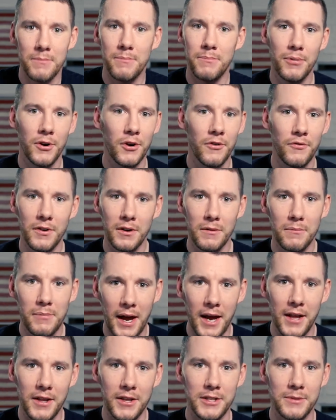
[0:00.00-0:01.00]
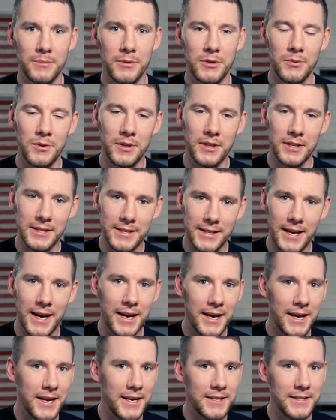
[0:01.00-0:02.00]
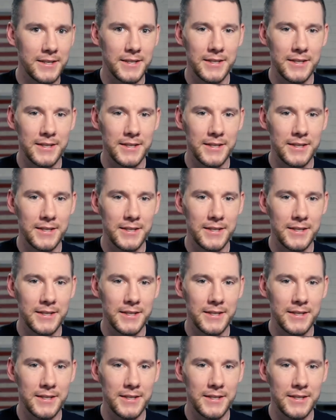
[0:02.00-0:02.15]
perfect balance between the size and